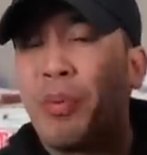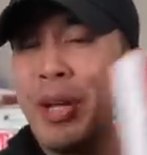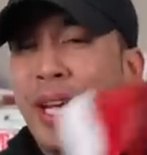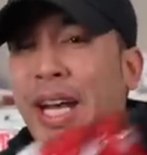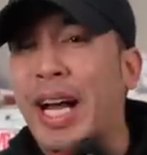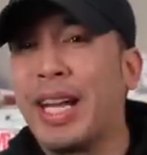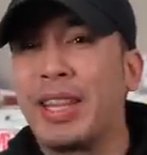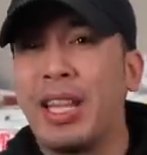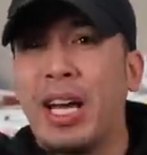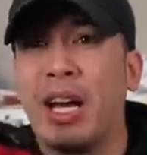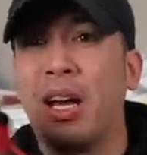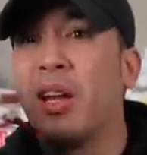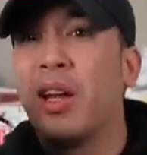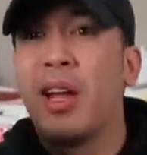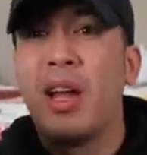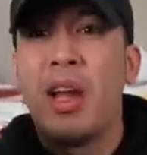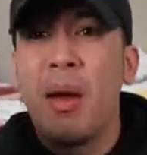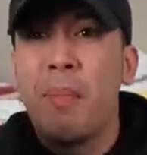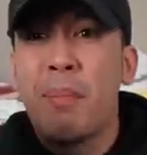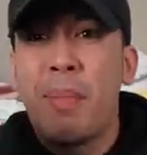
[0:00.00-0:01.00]
we got the
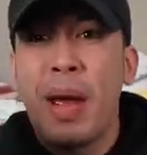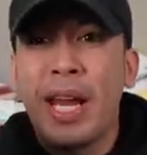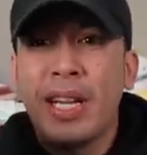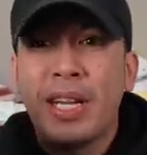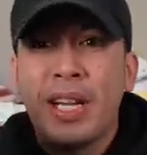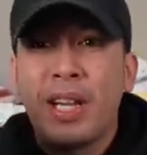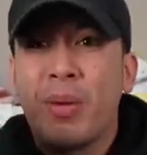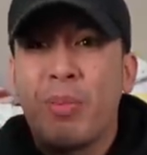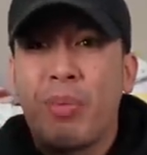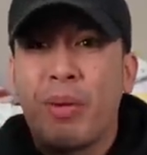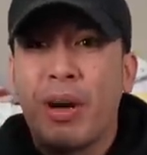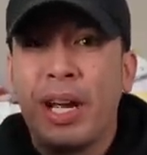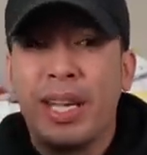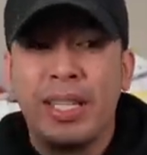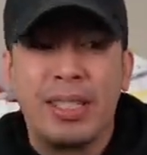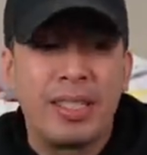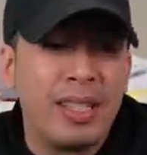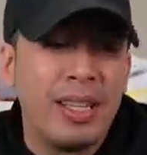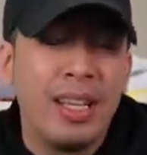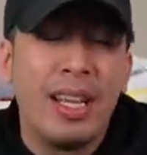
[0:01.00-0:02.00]
patent leather
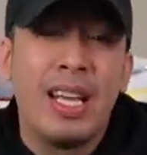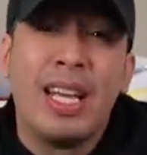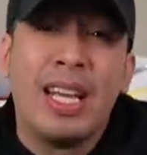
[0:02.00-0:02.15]
breads.